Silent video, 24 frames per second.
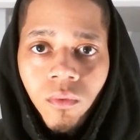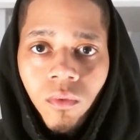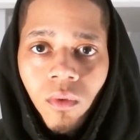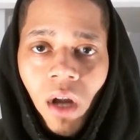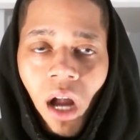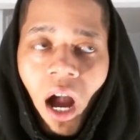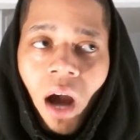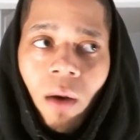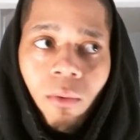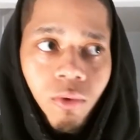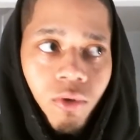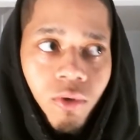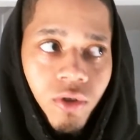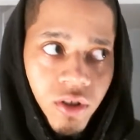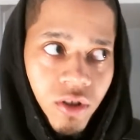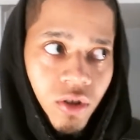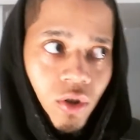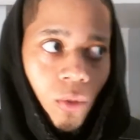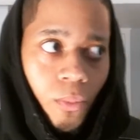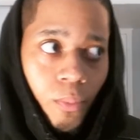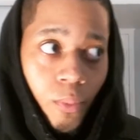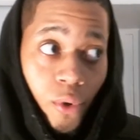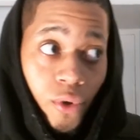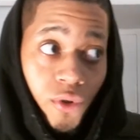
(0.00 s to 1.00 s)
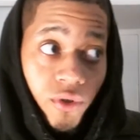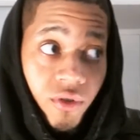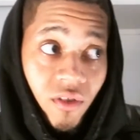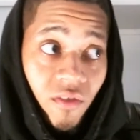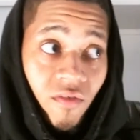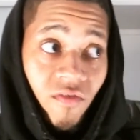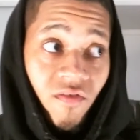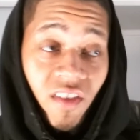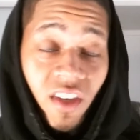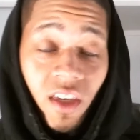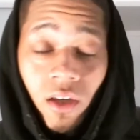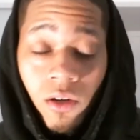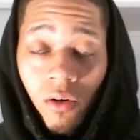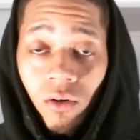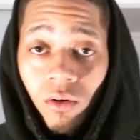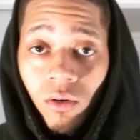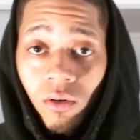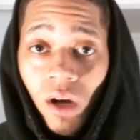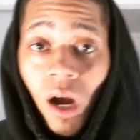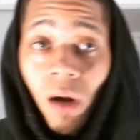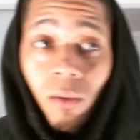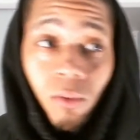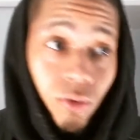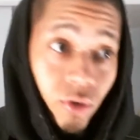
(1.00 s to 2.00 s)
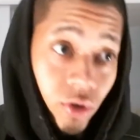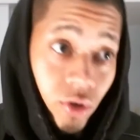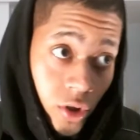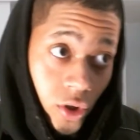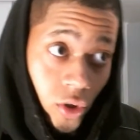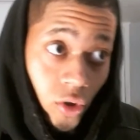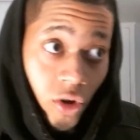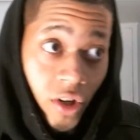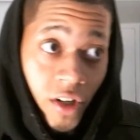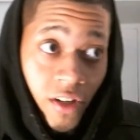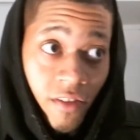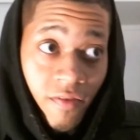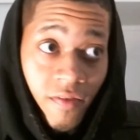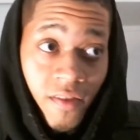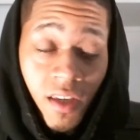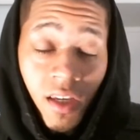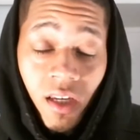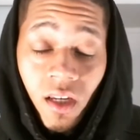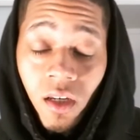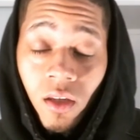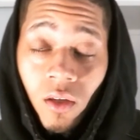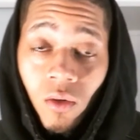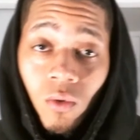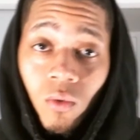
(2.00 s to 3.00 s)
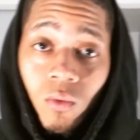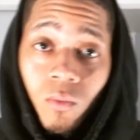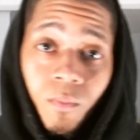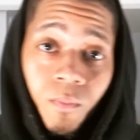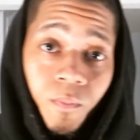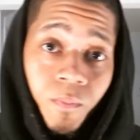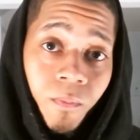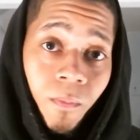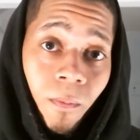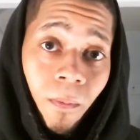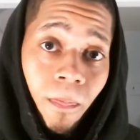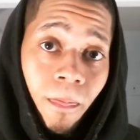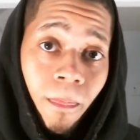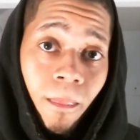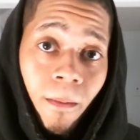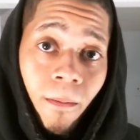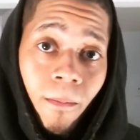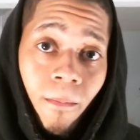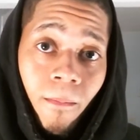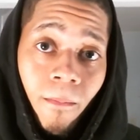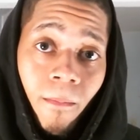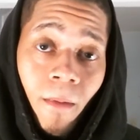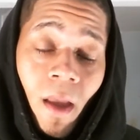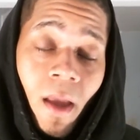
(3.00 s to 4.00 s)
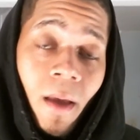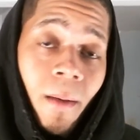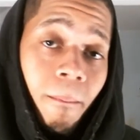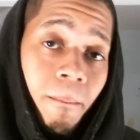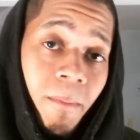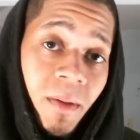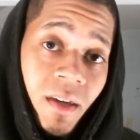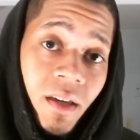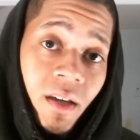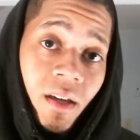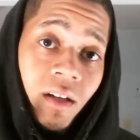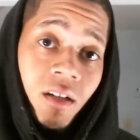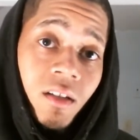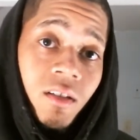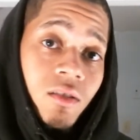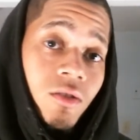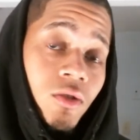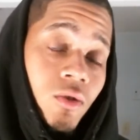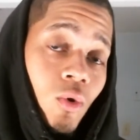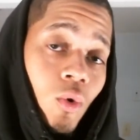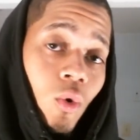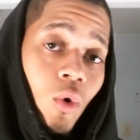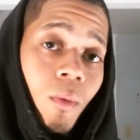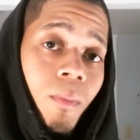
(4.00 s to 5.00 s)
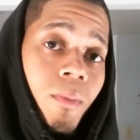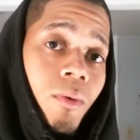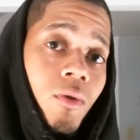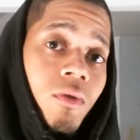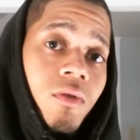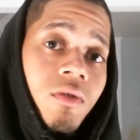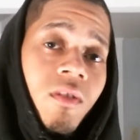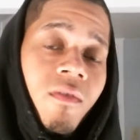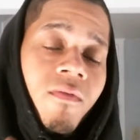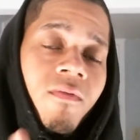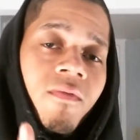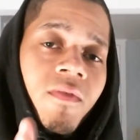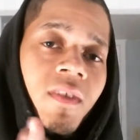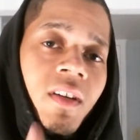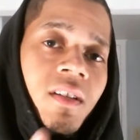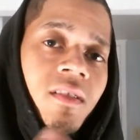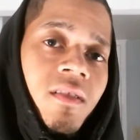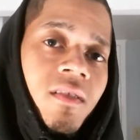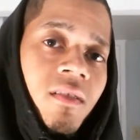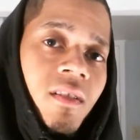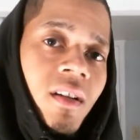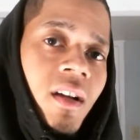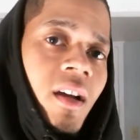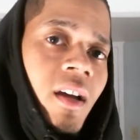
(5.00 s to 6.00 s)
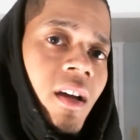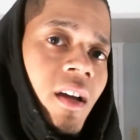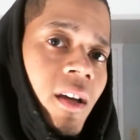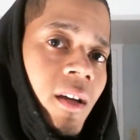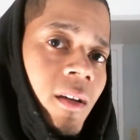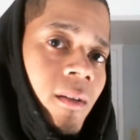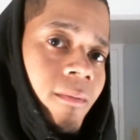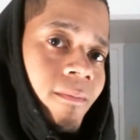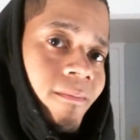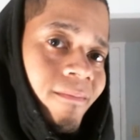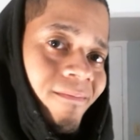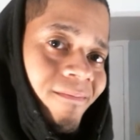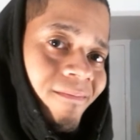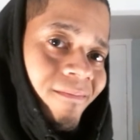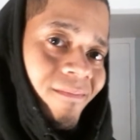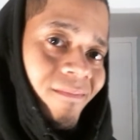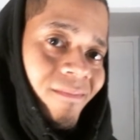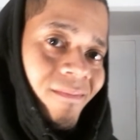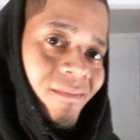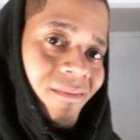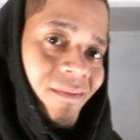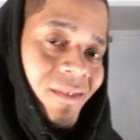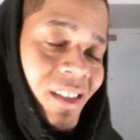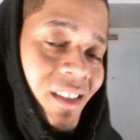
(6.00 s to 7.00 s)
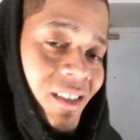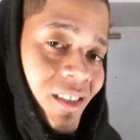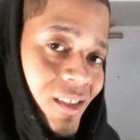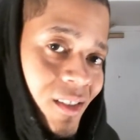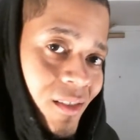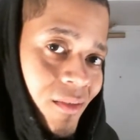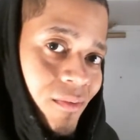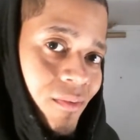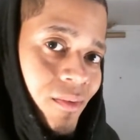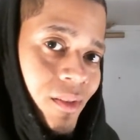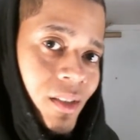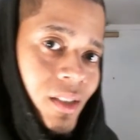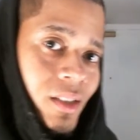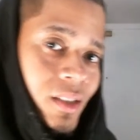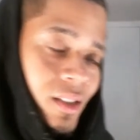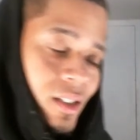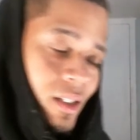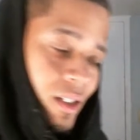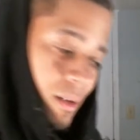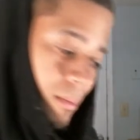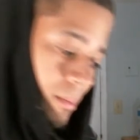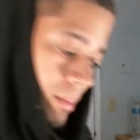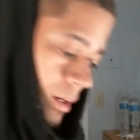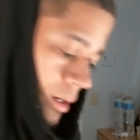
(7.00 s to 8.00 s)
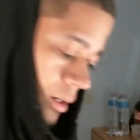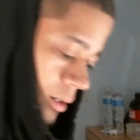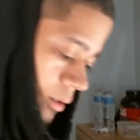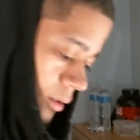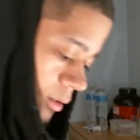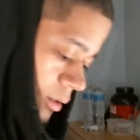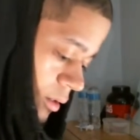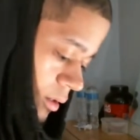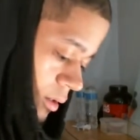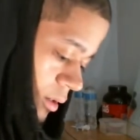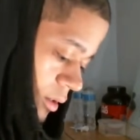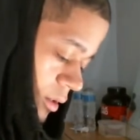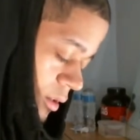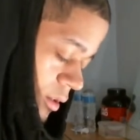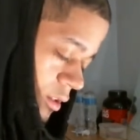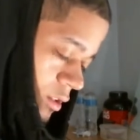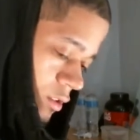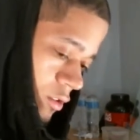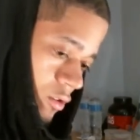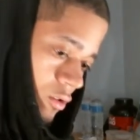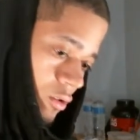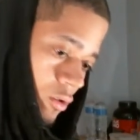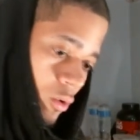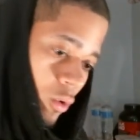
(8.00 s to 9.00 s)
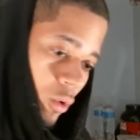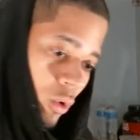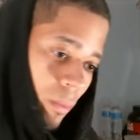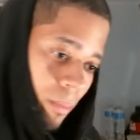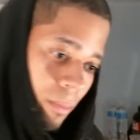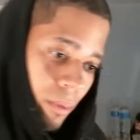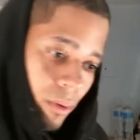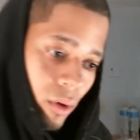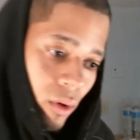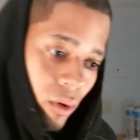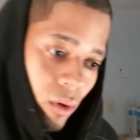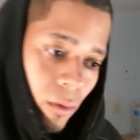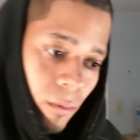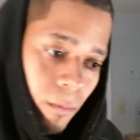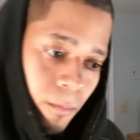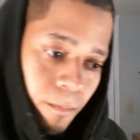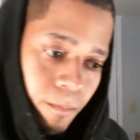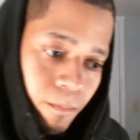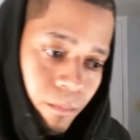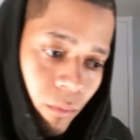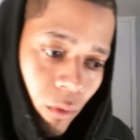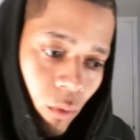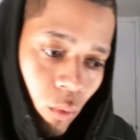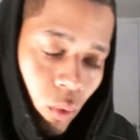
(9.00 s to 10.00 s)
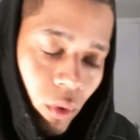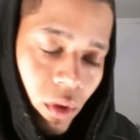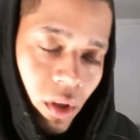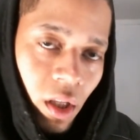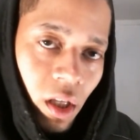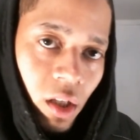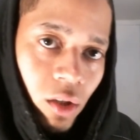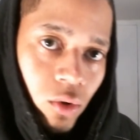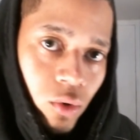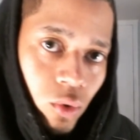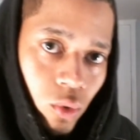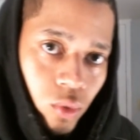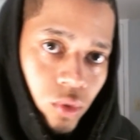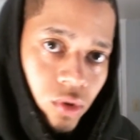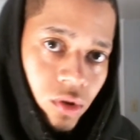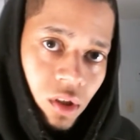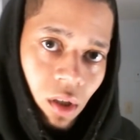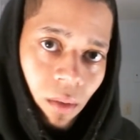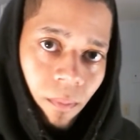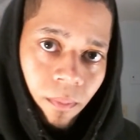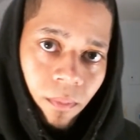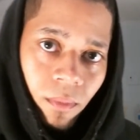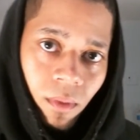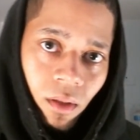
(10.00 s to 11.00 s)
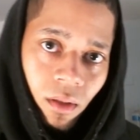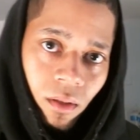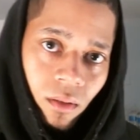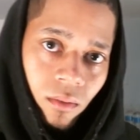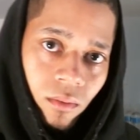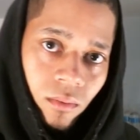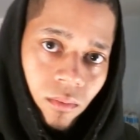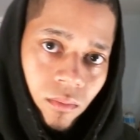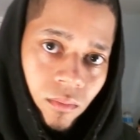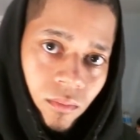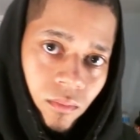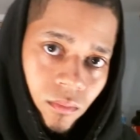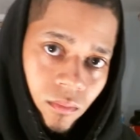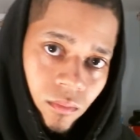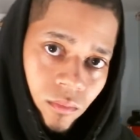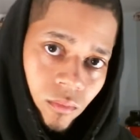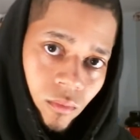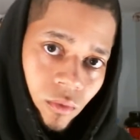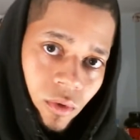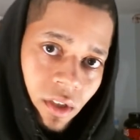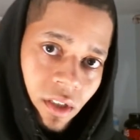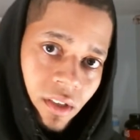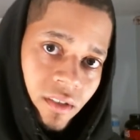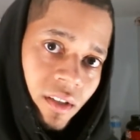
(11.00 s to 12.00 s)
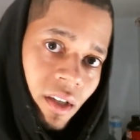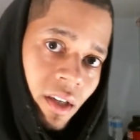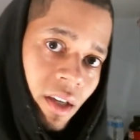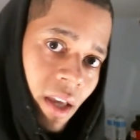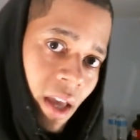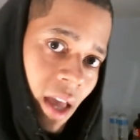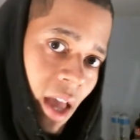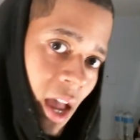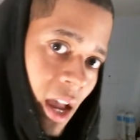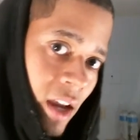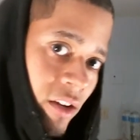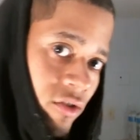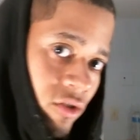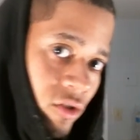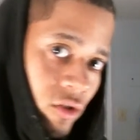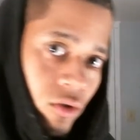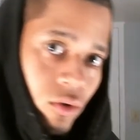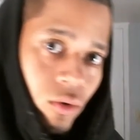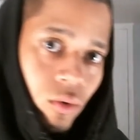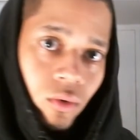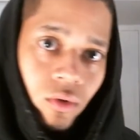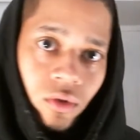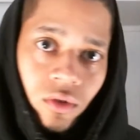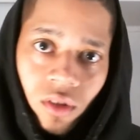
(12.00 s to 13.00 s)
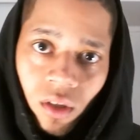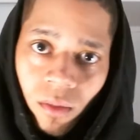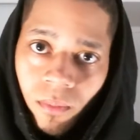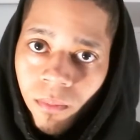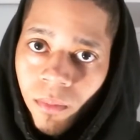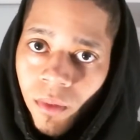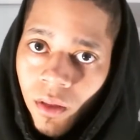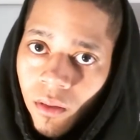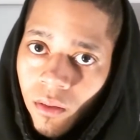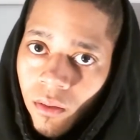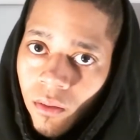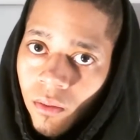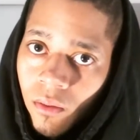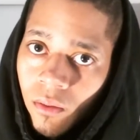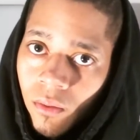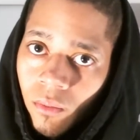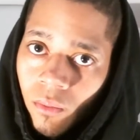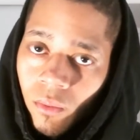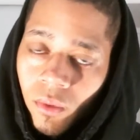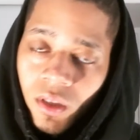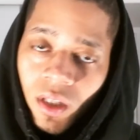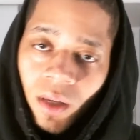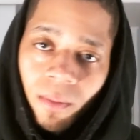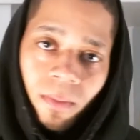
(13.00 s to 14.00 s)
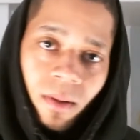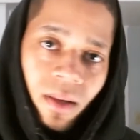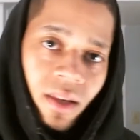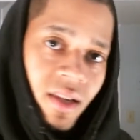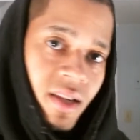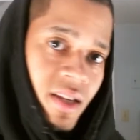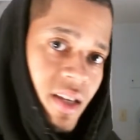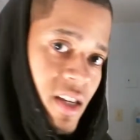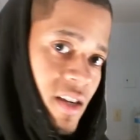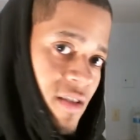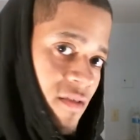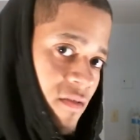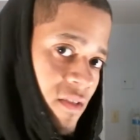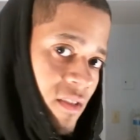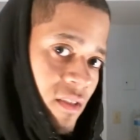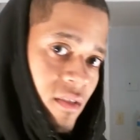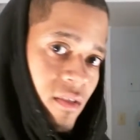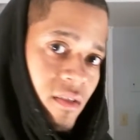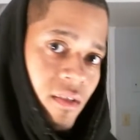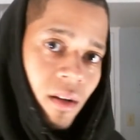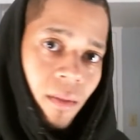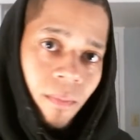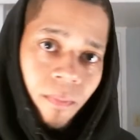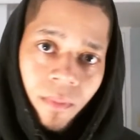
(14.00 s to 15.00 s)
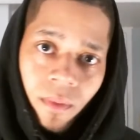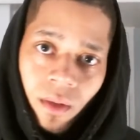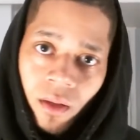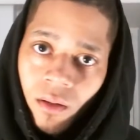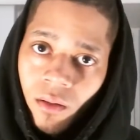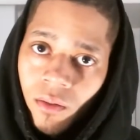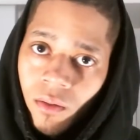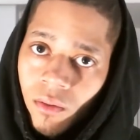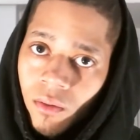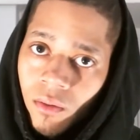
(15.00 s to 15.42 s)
I will still persevere. I will still continue. Because Scorpio is a fixed sign. That's the funny thing about it. Scorpio, when they do something, when they take action towards something, when they believe in something,